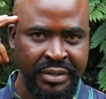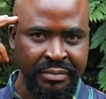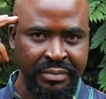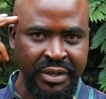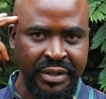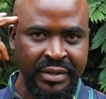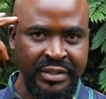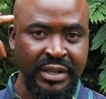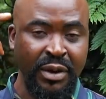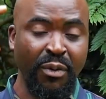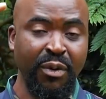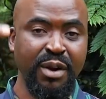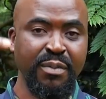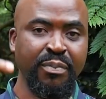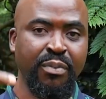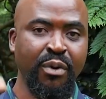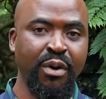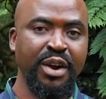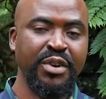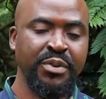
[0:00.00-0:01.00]
Because at one
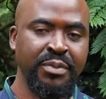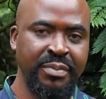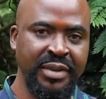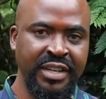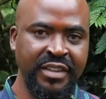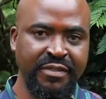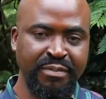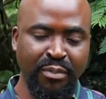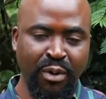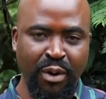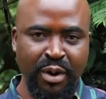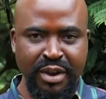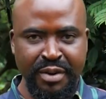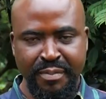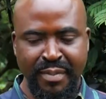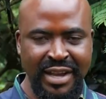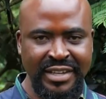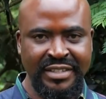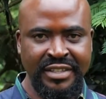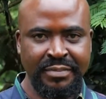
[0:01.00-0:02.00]
point you believe more
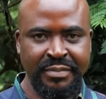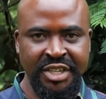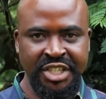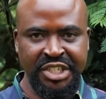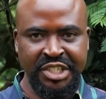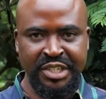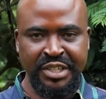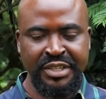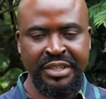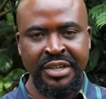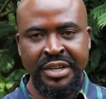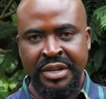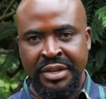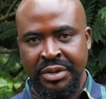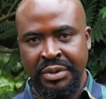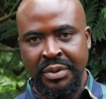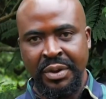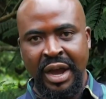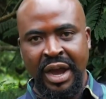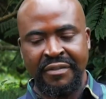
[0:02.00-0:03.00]
in masturbation,
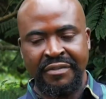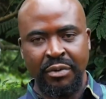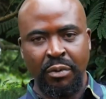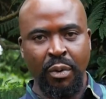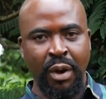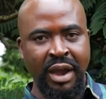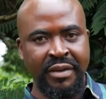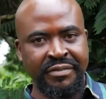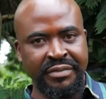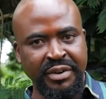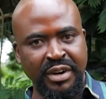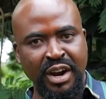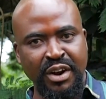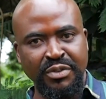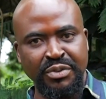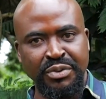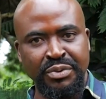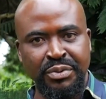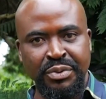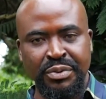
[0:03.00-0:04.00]
you have your wife
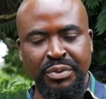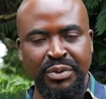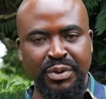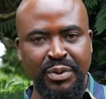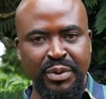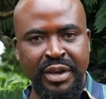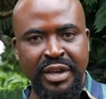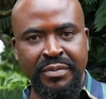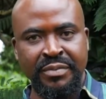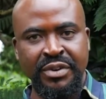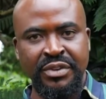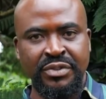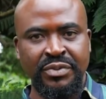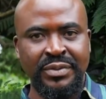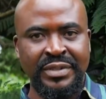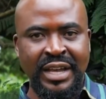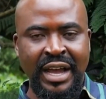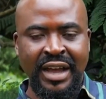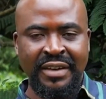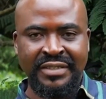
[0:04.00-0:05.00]
around you, you're not able
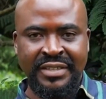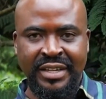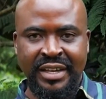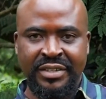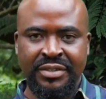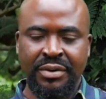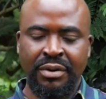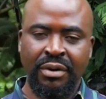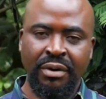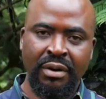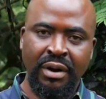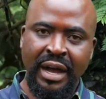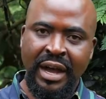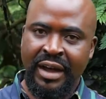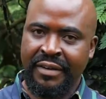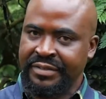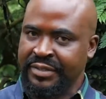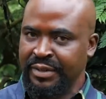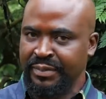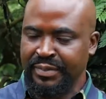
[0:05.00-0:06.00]
to have sex or
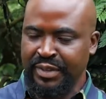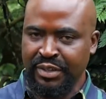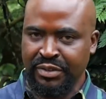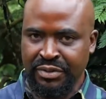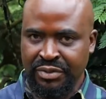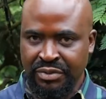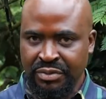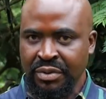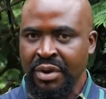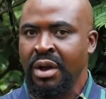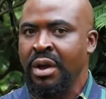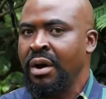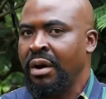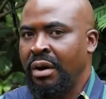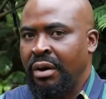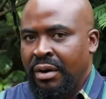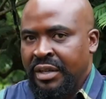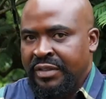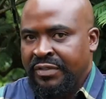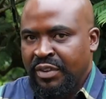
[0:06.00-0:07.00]
have something to do
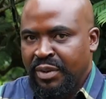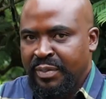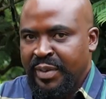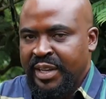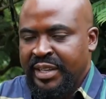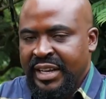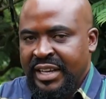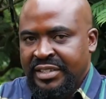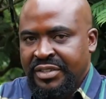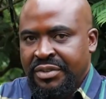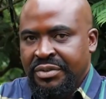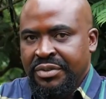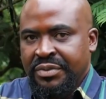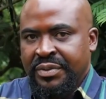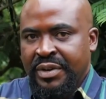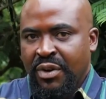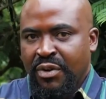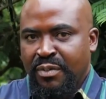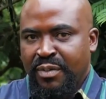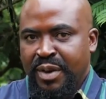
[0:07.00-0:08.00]
or developmental skills
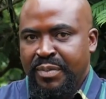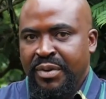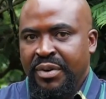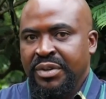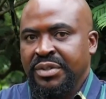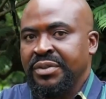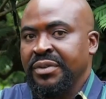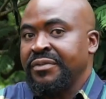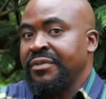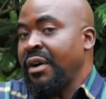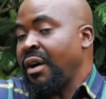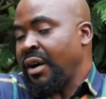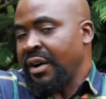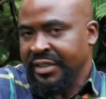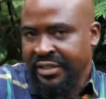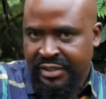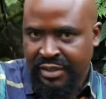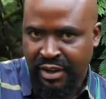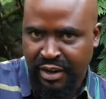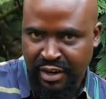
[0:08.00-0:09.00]
with a woman because you're
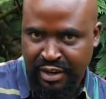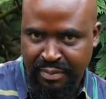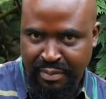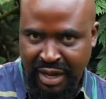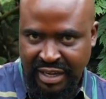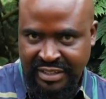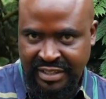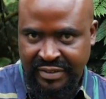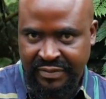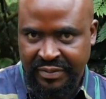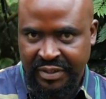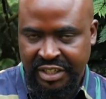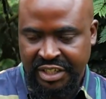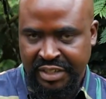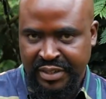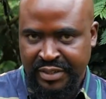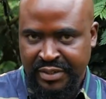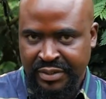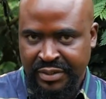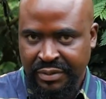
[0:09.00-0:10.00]
focused on the
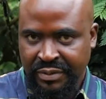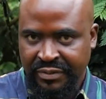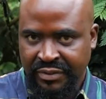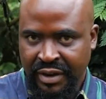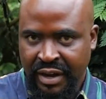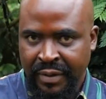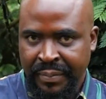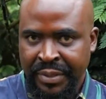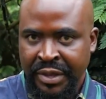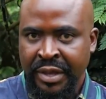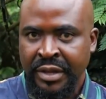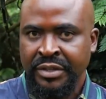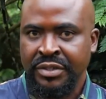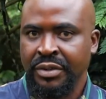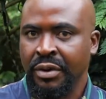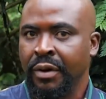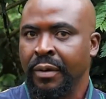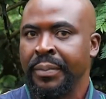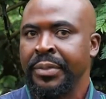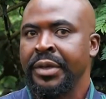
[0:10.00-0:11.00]
masturbation so far.
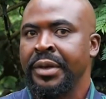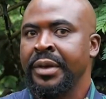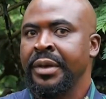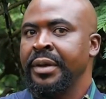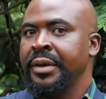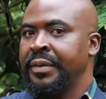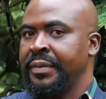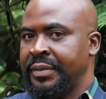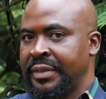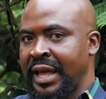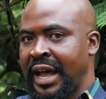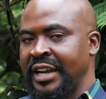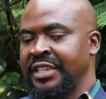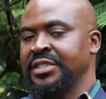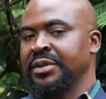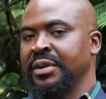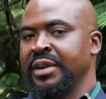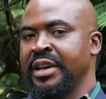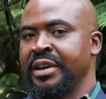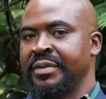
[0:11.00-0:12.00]
So that
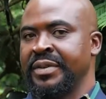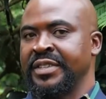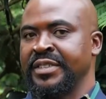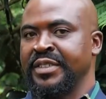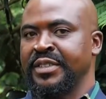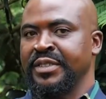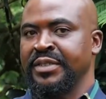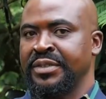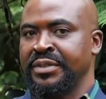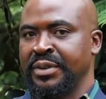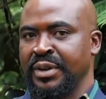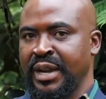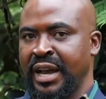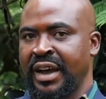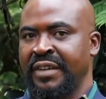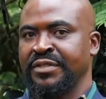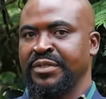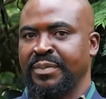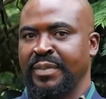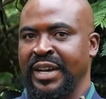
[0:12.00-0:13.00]
is the only reasons you don't
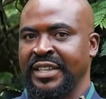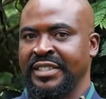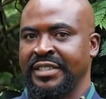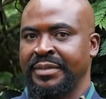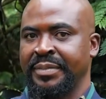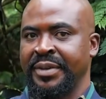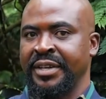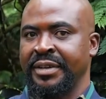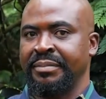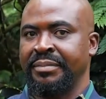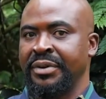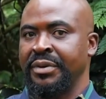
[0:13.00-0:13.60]
have to masturbate.